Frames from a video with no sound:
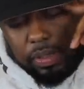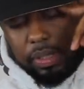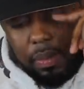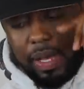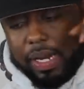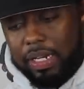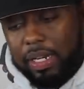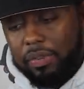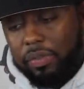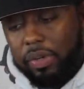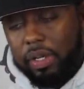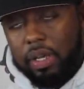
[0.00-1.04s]
with somebody
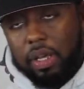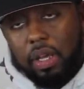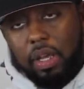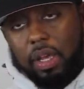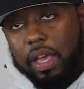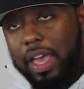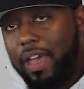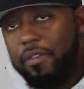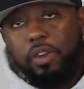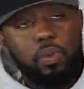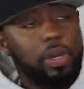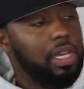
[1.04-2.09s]
different
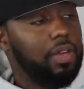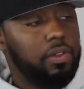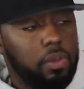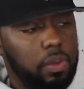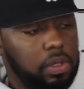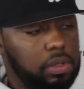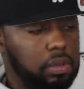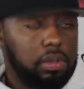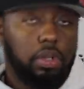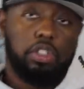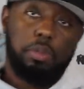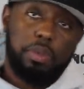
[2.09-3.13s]
every week if you want to. As
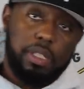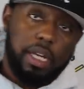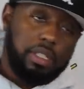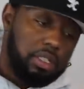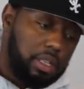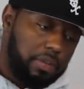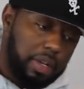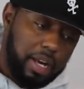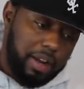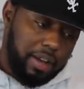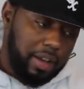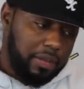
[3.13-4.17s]
long as you protect yourself and not
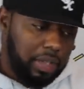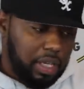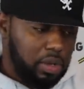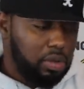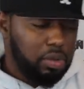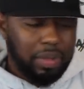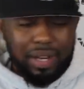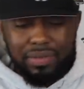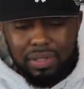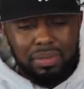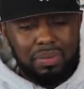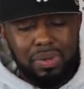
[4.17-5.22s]
out here having kids, you can do whatever
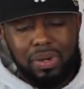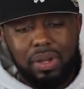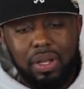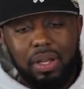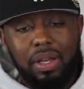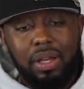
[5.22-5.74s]
you want.